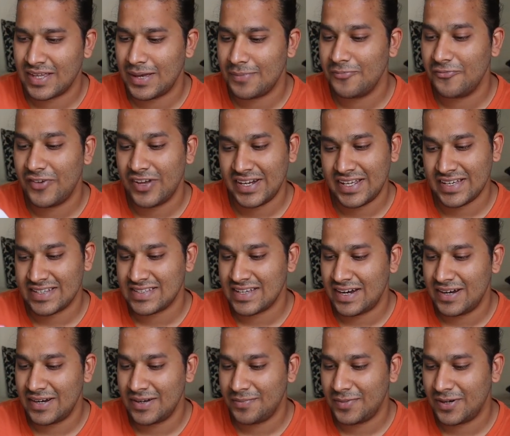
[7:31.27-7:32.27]
I'm very
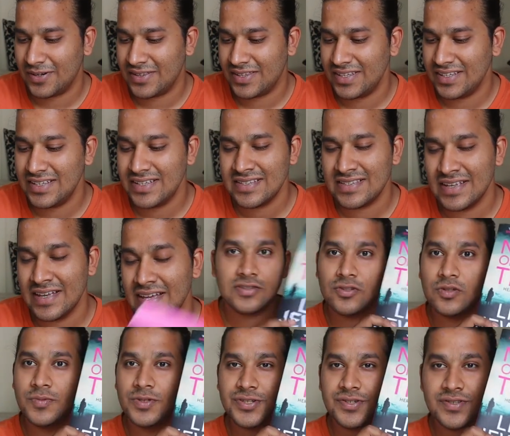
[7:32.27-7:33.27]
excited about this. Thank you
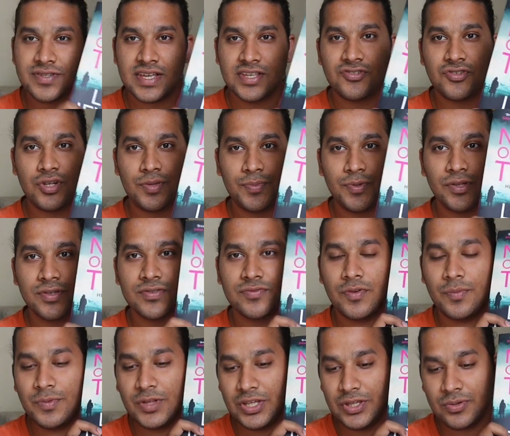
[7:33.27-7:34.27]
so much to Century Books
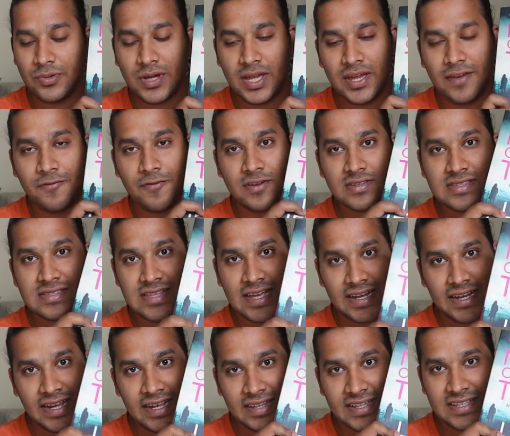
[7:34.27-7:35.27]
from the UK for
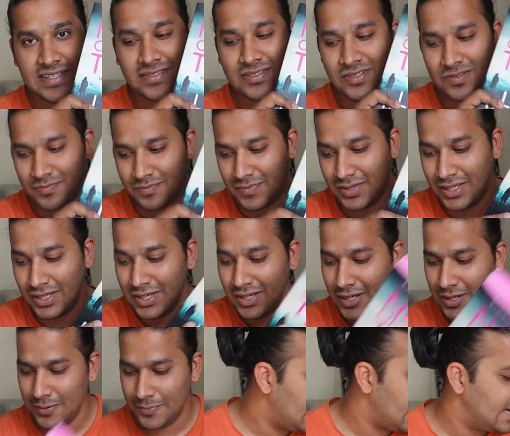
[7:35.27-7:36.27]
sending this to
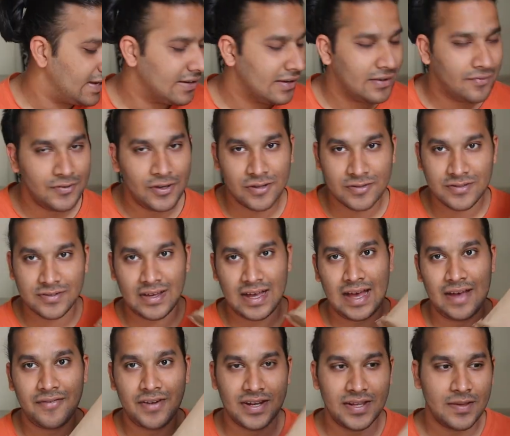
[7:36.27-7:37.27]
me, and we also
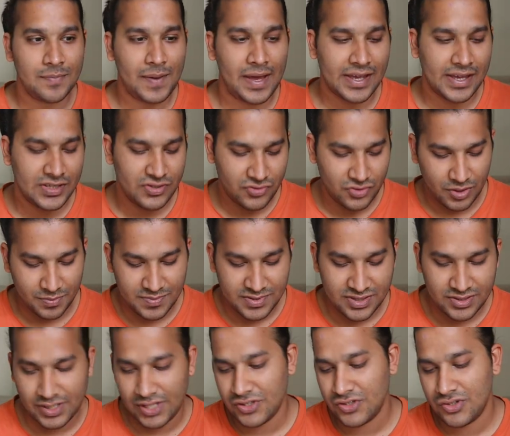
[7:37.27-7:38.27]
have another package from
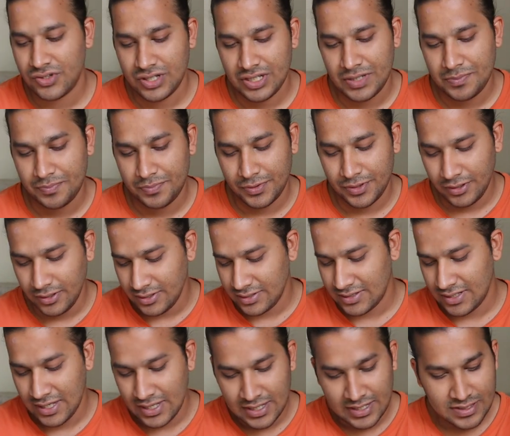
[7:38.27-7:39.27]
Century
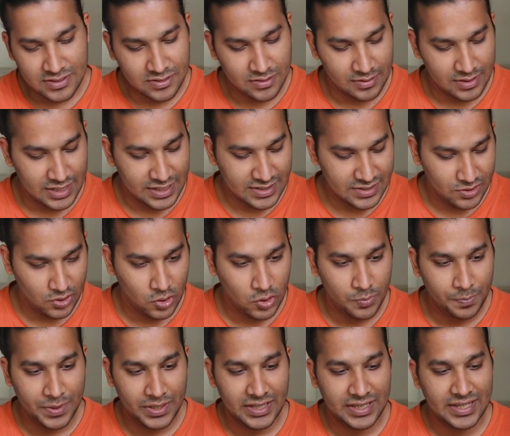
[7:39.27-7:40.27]
Books. So let's
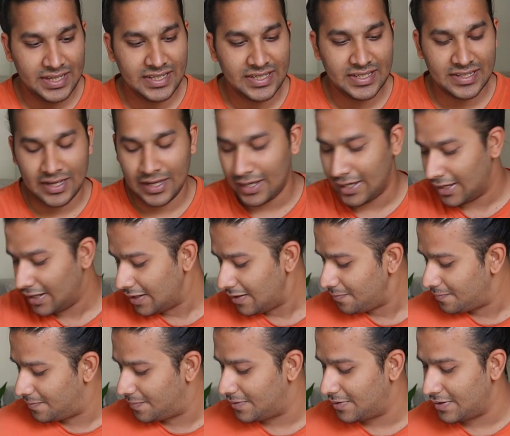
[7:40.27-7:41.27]
open it
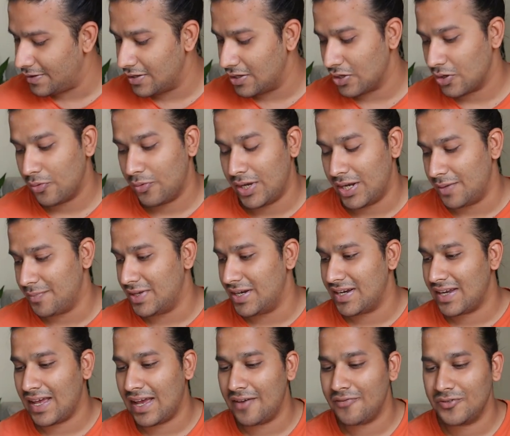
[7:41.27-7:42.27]
up. Wait a
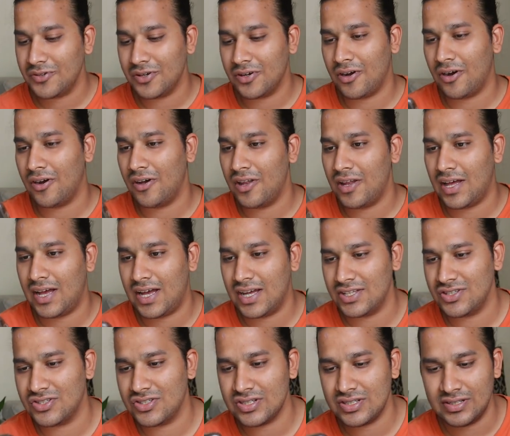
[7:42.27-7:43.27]
minute, I have to call
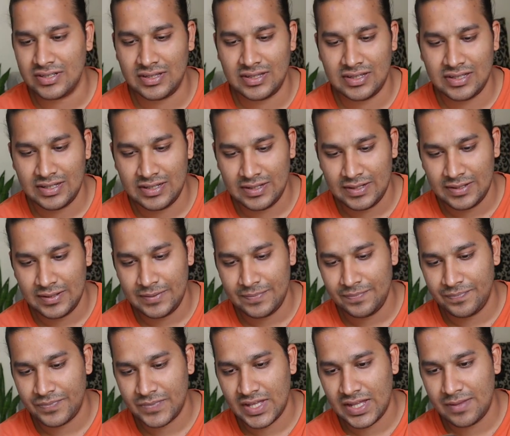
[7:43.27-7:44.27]
Anjal
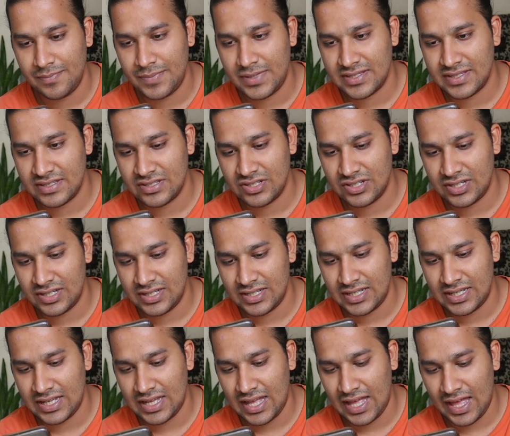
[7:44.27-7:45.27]
and message
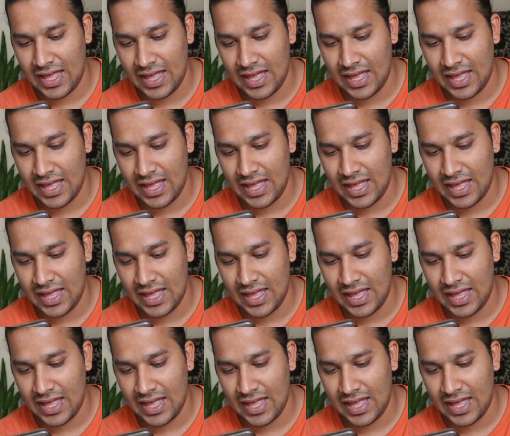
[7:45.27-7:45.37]
her.